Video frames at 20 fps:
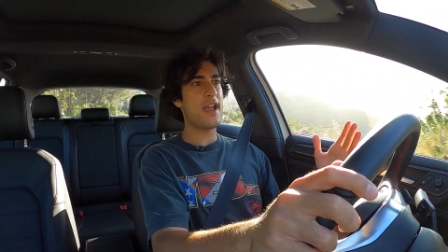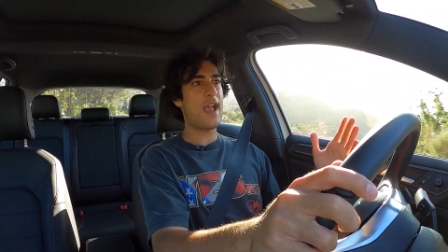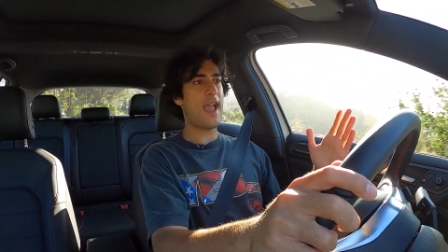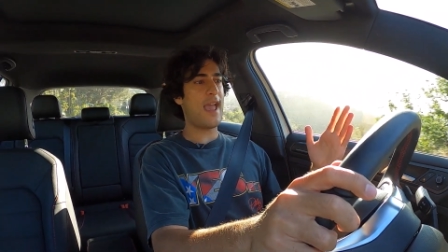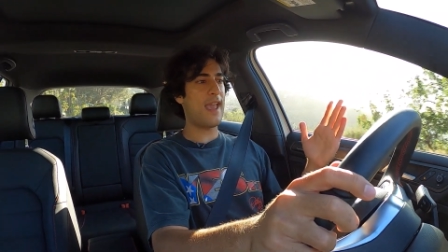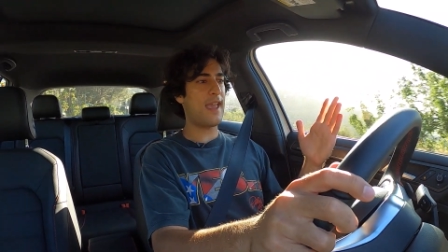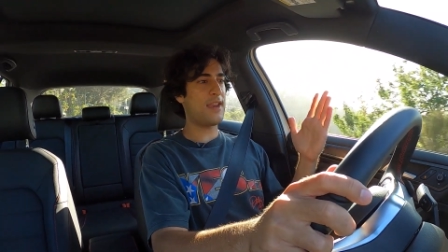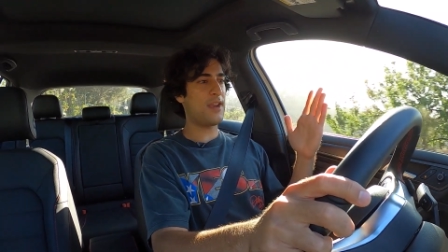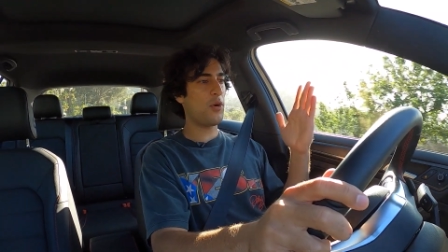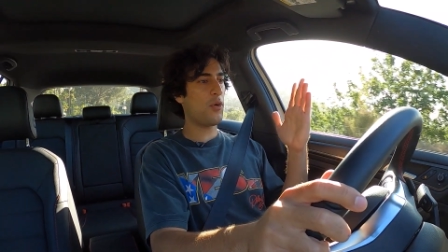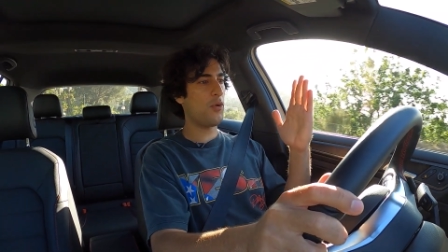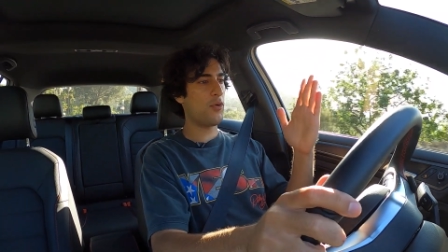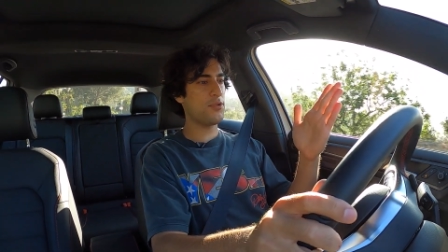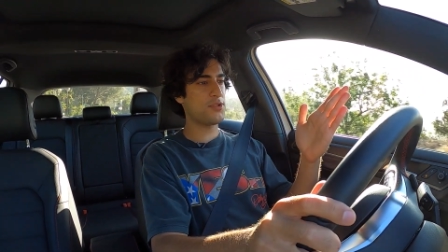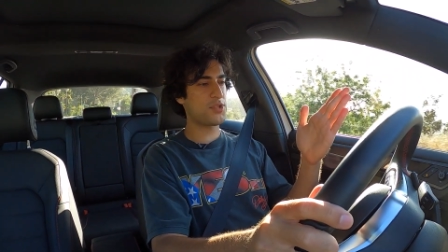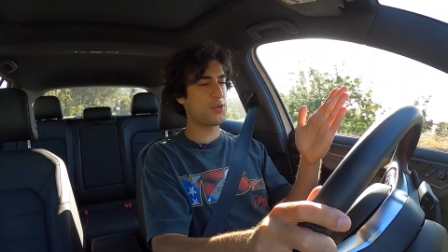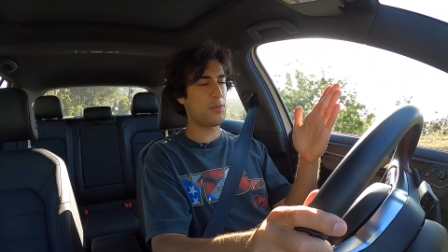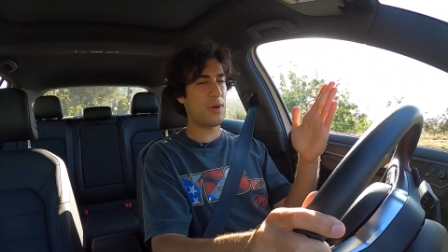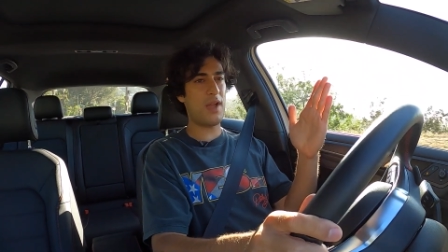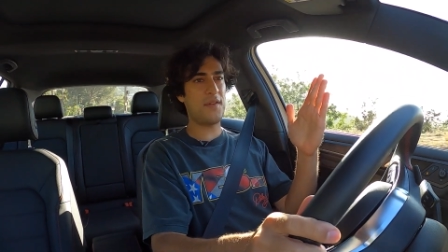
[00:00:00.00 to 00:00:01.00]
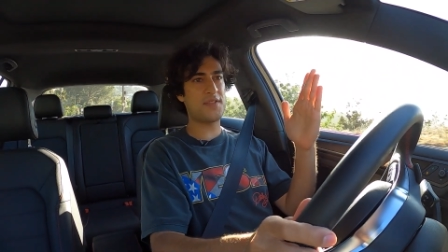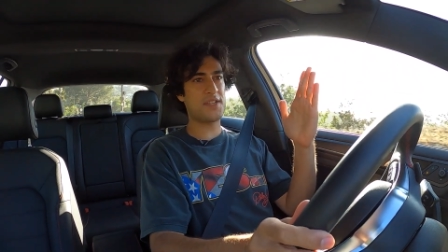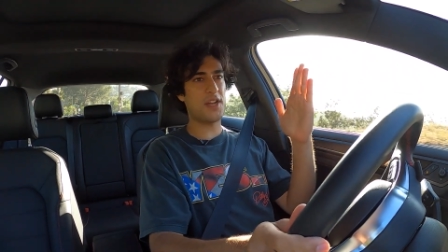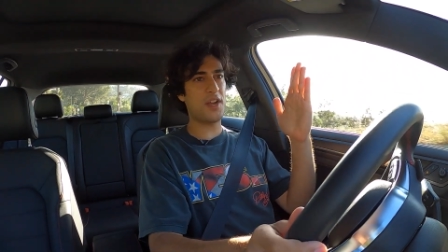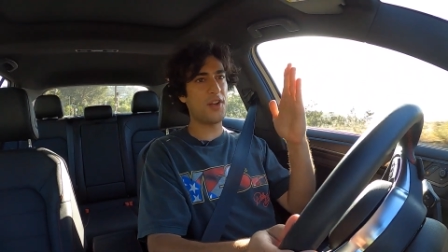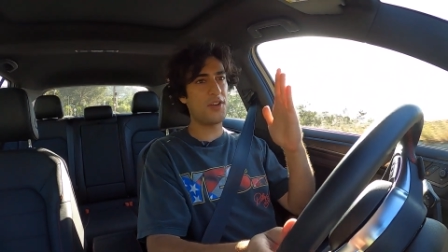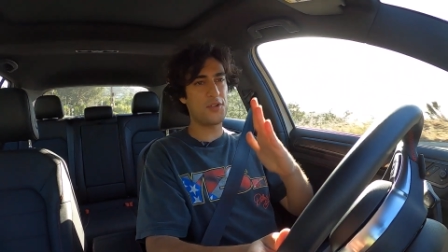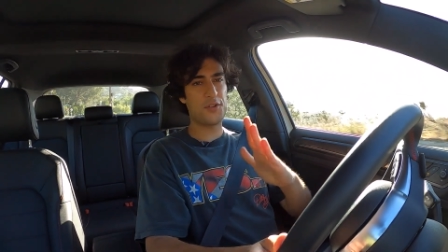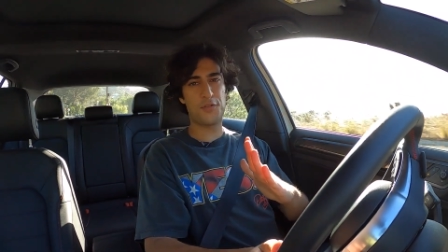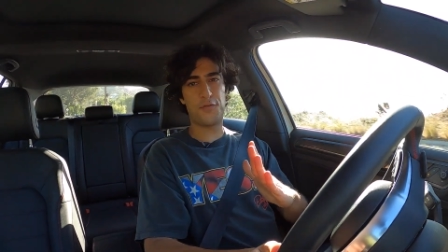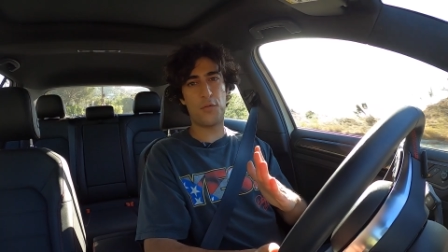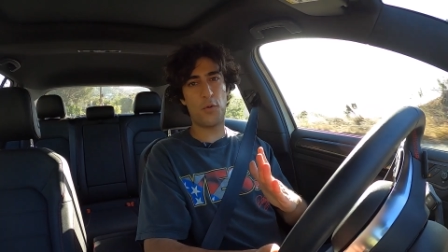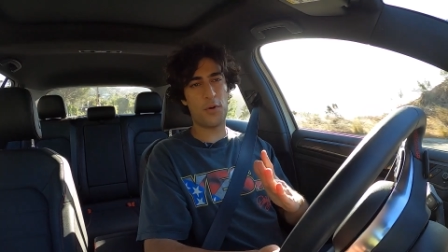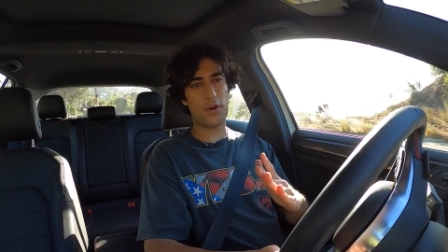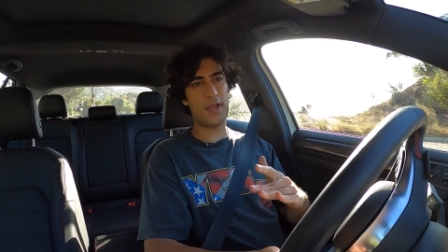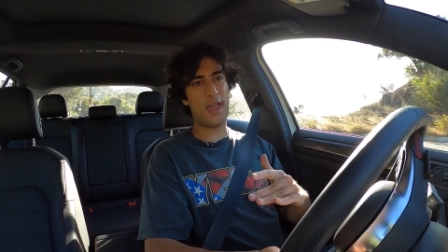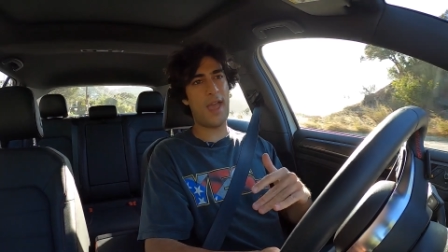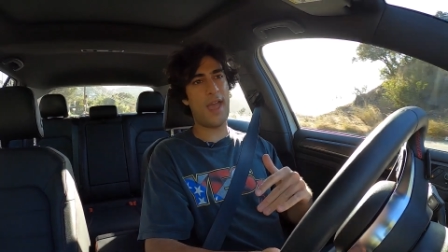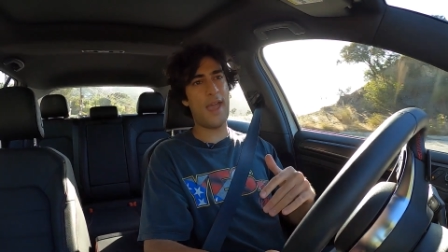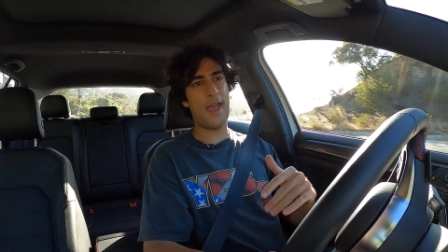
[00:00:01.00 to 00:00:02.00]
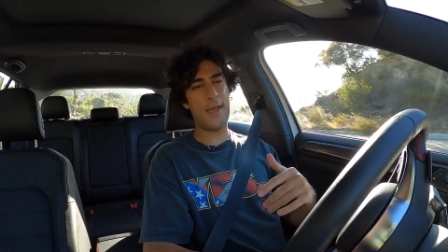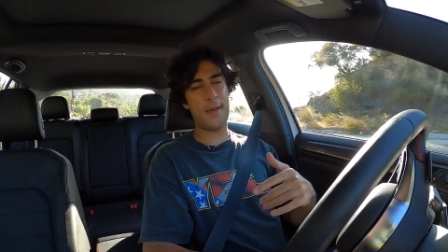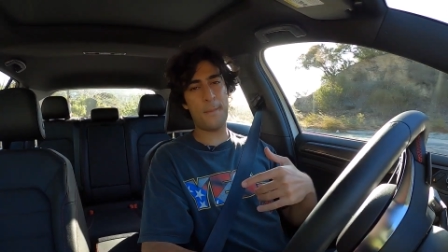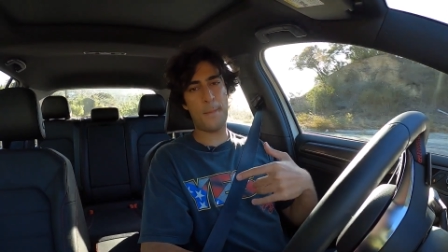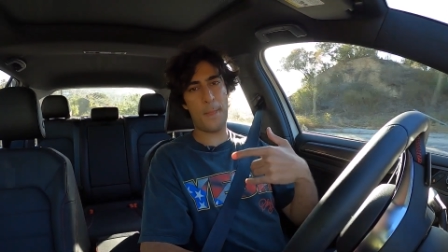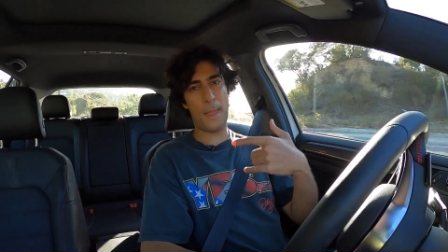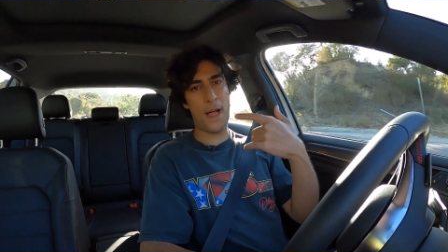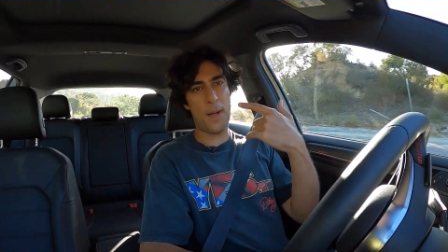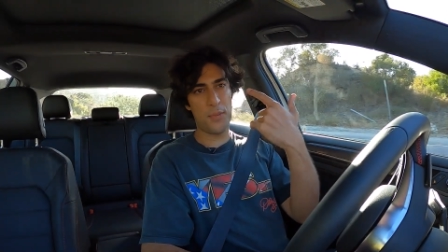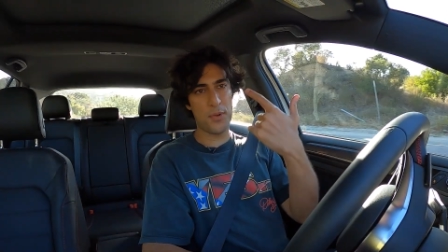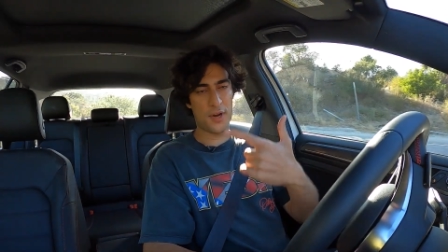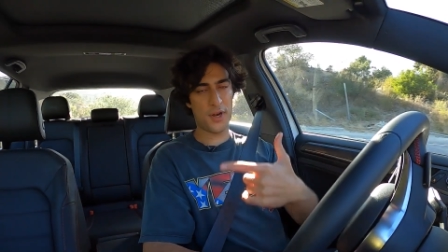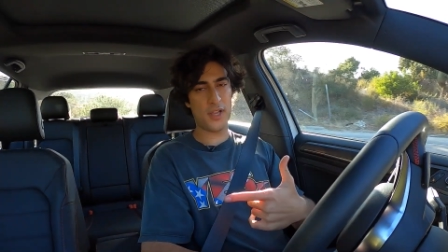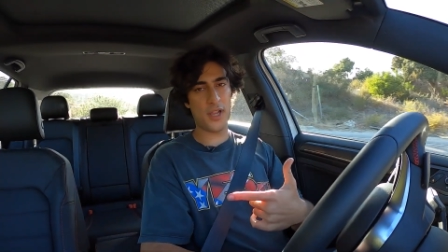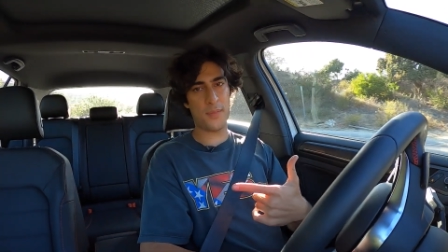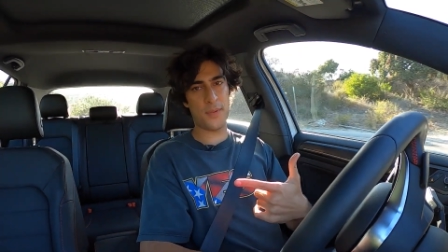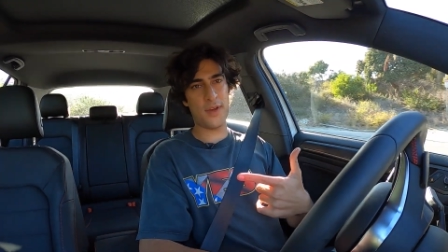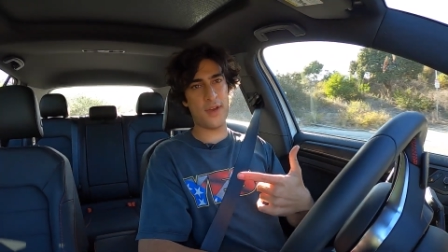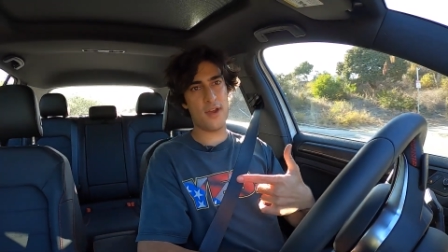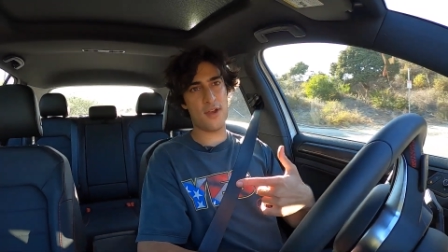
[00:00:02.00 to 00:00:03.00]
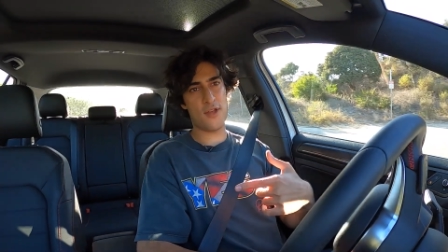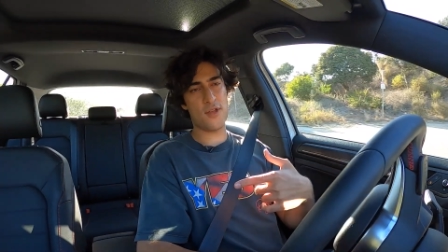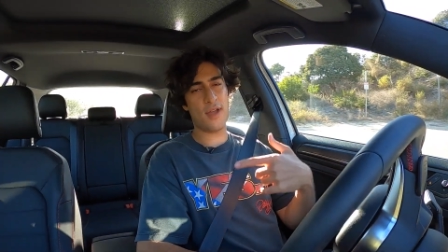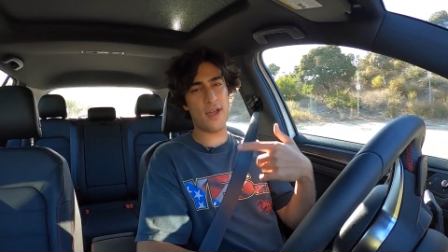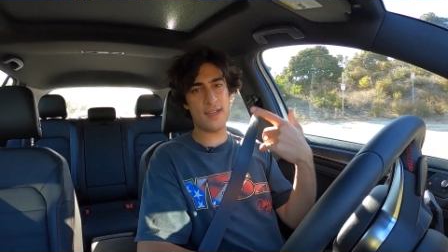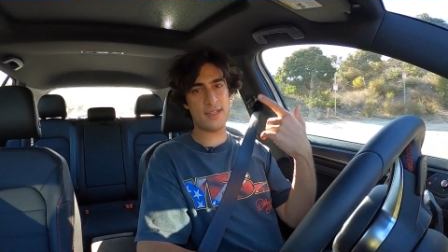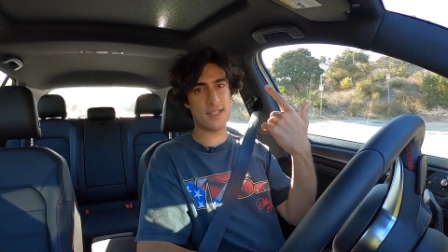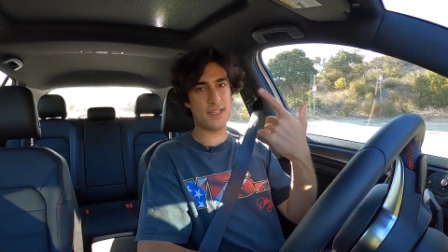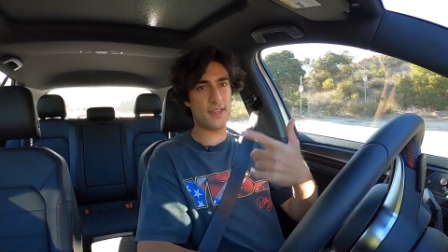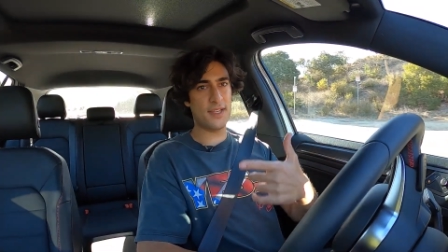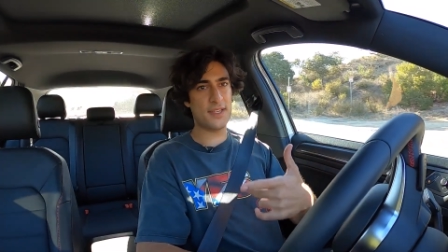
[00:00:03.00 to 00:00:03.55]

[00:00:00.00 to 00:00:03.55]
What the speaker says: and it holds the revs at under 4K. I'll put a clip in here, you guys can